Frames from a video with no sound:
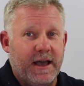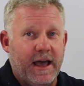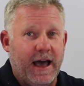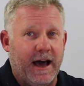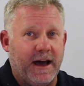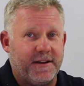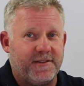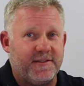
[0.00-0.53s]

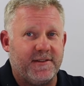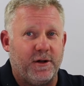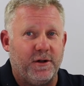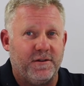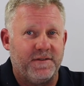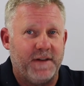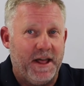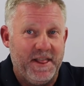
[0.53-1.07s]
how to
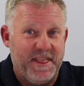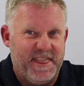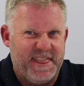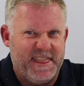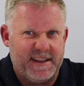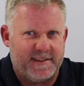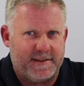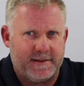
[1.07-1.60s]
solve
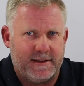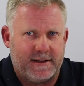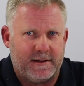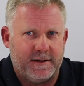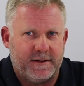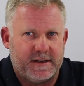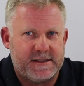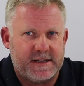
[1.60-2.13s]
this
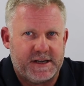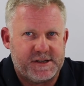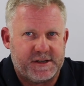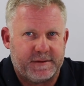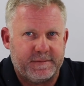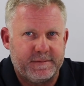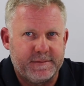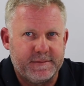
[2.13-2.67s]
little irritation.